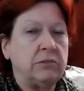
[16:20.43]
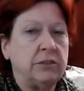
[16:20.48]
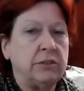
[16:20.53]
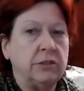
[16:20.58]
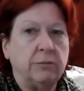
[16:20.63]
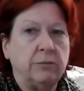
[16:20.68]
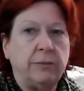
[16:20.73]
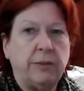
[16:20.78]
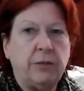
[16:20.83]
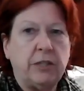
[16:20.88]

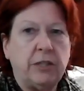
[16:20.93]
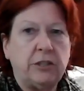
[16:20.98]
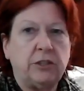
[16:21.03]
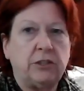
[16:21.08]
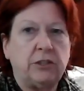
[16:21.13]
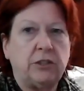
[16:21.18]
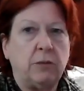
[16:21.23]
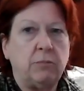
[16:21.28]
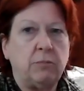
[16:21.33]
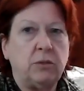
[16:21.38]
you know, maybe I
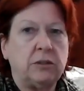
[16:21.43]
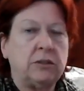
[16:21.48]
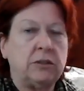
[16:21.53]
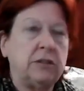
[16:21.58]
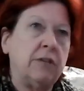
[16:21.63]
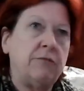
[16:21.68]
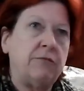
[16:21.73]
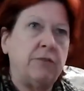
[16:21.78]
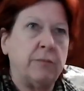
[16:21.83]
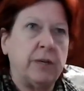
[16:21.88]
should start putting
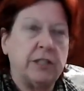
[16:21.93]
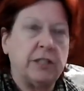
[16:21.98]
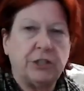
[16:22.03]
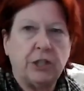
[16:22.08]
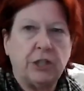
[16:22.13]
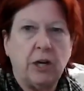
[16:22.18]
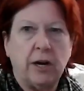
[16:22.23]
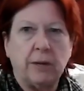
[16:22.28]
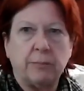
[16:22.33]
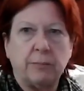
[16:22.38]
stuff in my
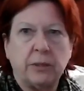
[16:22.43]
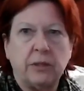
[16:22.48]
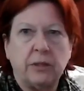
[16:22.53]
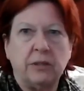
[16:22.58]
shop.